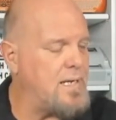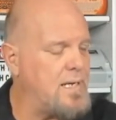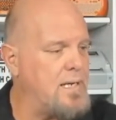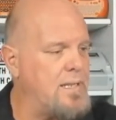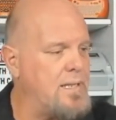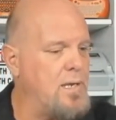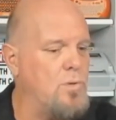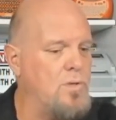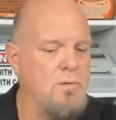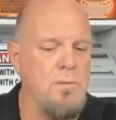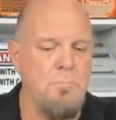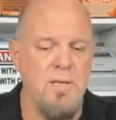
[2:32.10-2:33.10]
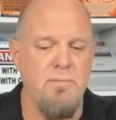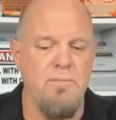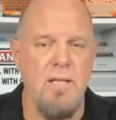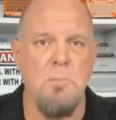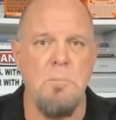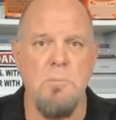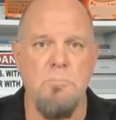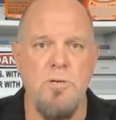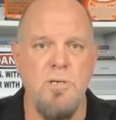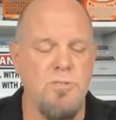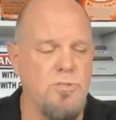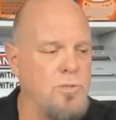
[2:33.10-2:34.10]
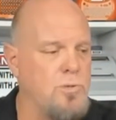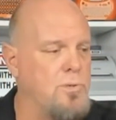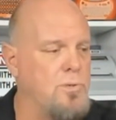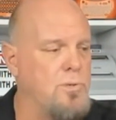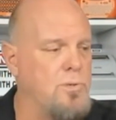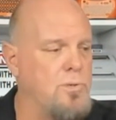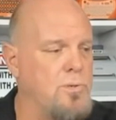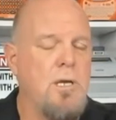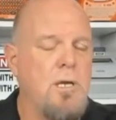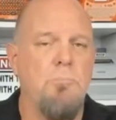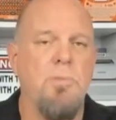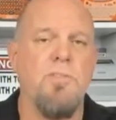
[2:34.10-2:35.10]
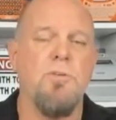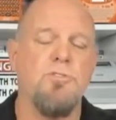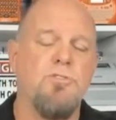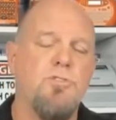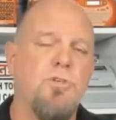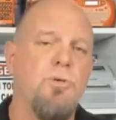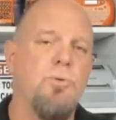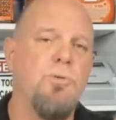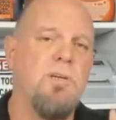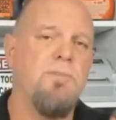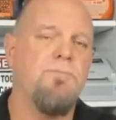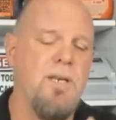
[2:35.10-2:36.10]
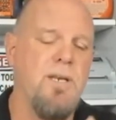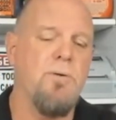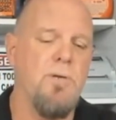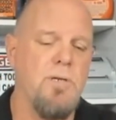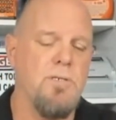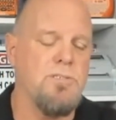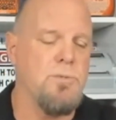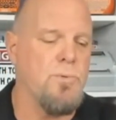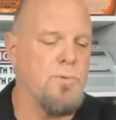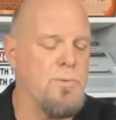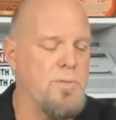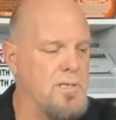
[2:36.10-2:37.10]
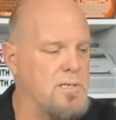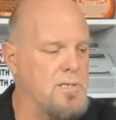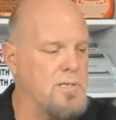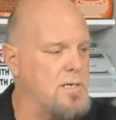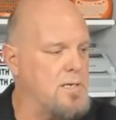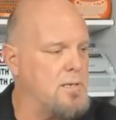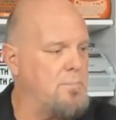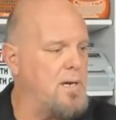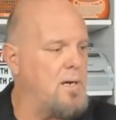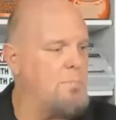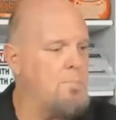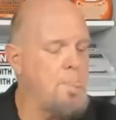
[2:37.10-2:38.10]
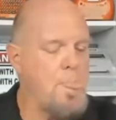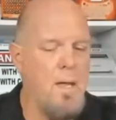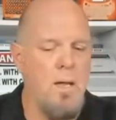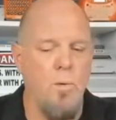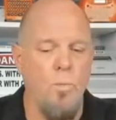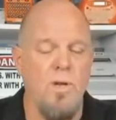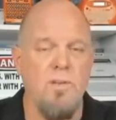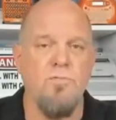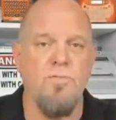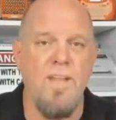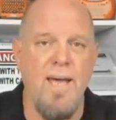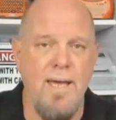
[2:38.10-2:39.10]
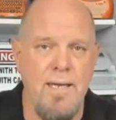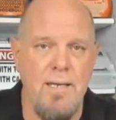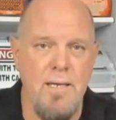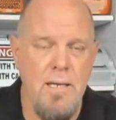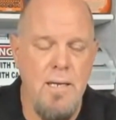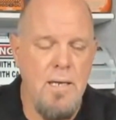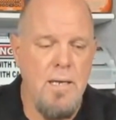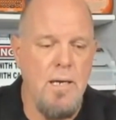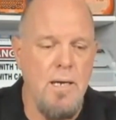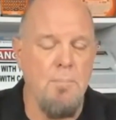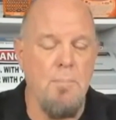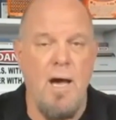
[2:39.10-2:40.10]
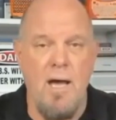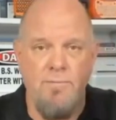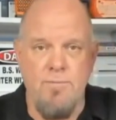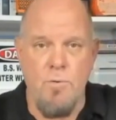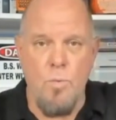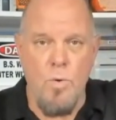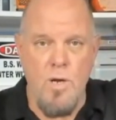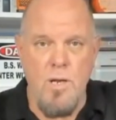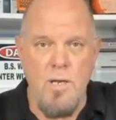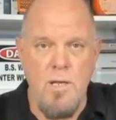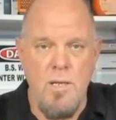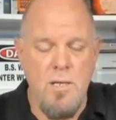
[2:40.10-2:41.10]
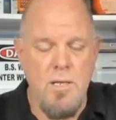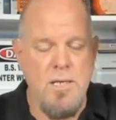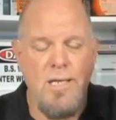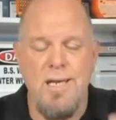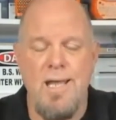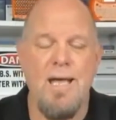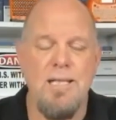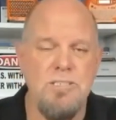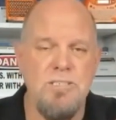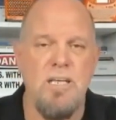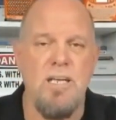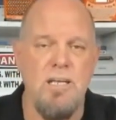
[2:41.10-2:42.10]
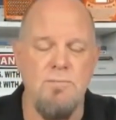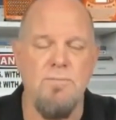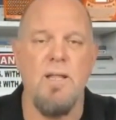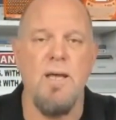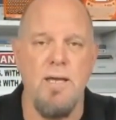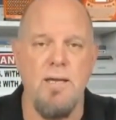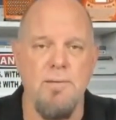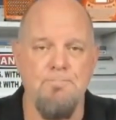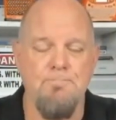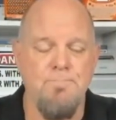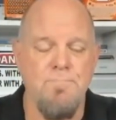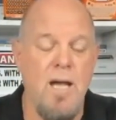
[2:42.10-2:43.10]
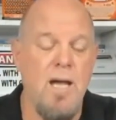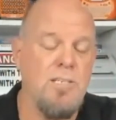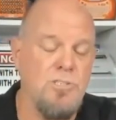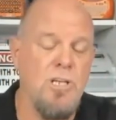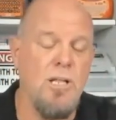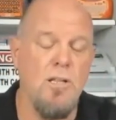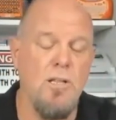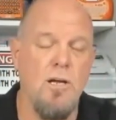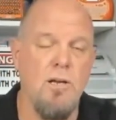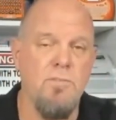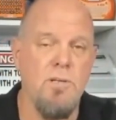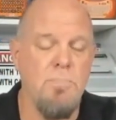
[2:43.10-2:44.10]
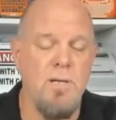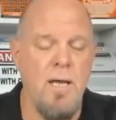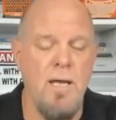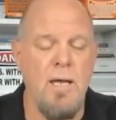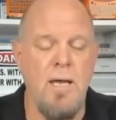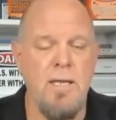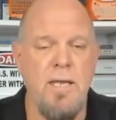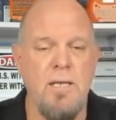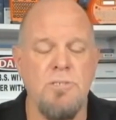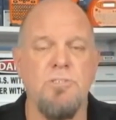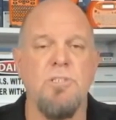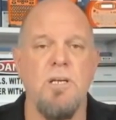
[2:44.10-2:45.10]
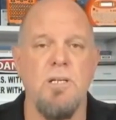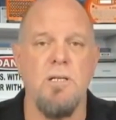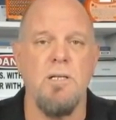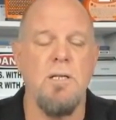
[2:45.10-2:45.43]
They will be available pretty soon. But there's two different areas that we're really going to talk about. One is flagging. I, for one, cannot stand flagging. Now, I sell a lot of it, but I can't stand it.